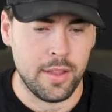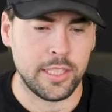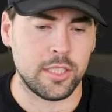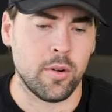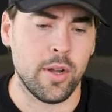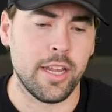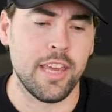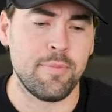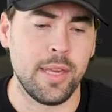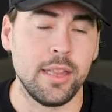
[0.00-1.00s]
this is going to
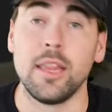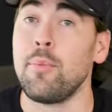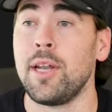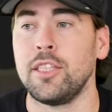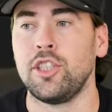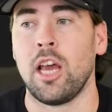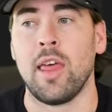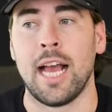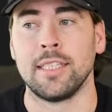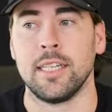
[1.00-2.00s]
give me limited shell
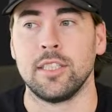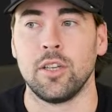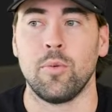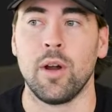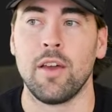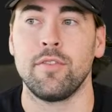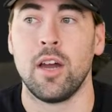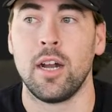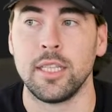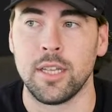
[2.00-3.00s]
access. So what I've
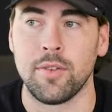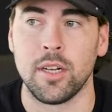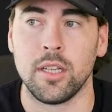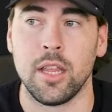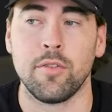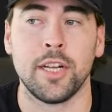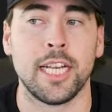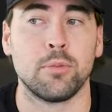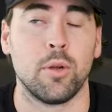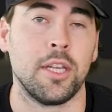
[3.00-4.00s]
done is I've done delivery and
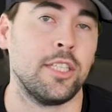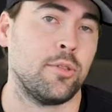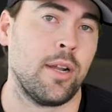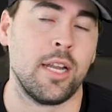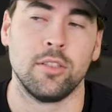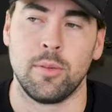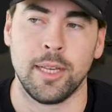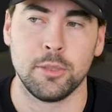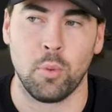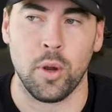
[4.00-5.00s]
exploitation right now. So I'm
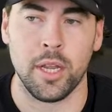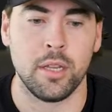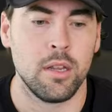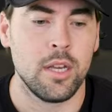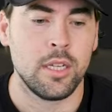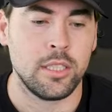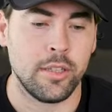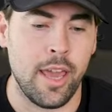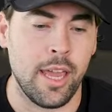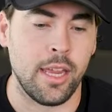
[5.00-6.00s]
exploiting to
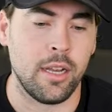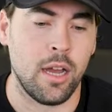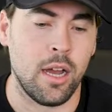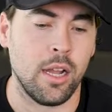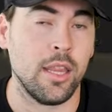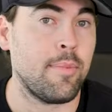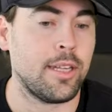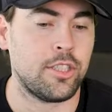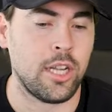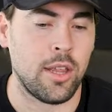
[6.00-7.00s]
gain
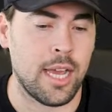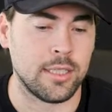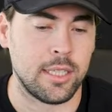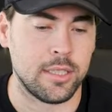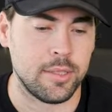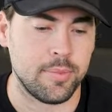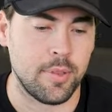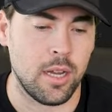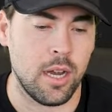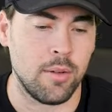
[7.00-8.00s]
limited shell access
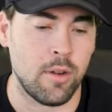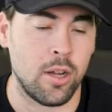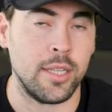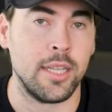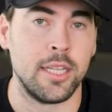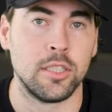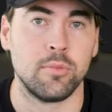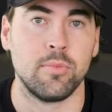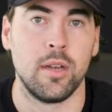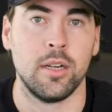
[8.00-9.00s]
on this
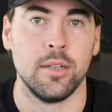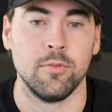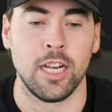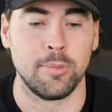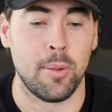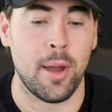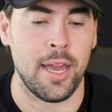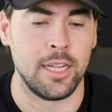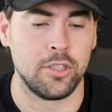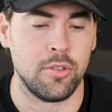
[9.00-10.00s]
Raspberry Pi
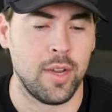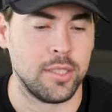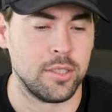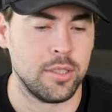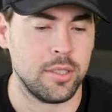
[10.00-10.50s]
Edge device.